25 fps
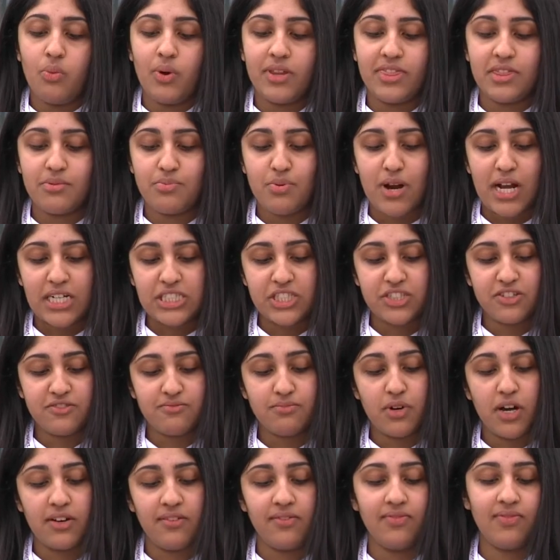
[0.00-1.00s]
With the pressure
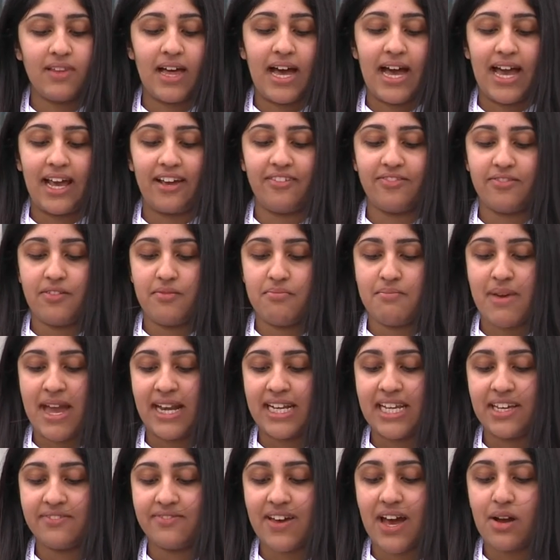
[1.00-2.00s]
of modern life,
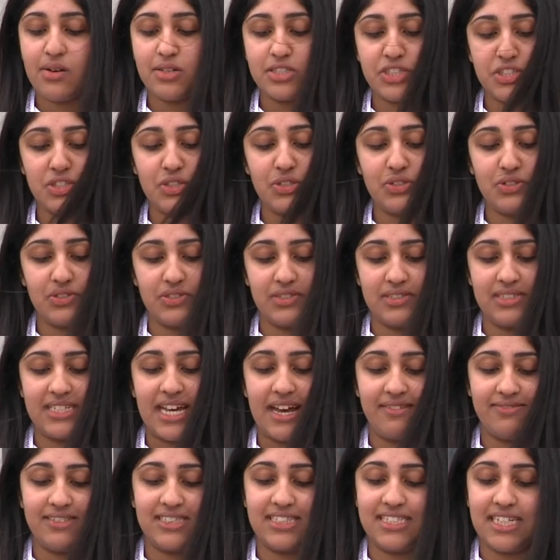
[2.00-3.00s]
many of our students
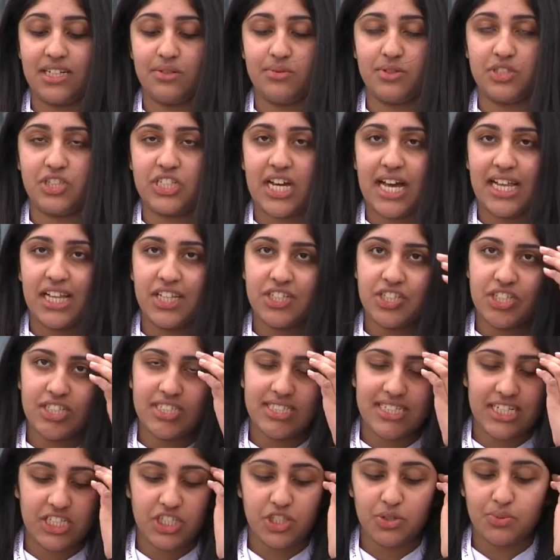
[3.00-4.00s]
have to deal with
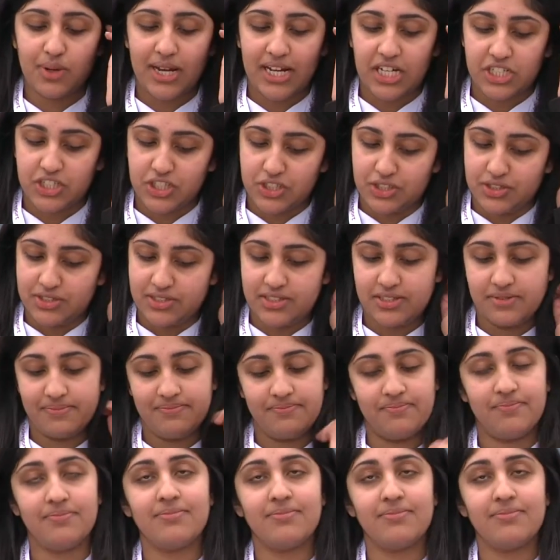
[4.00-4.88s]
challenging situations.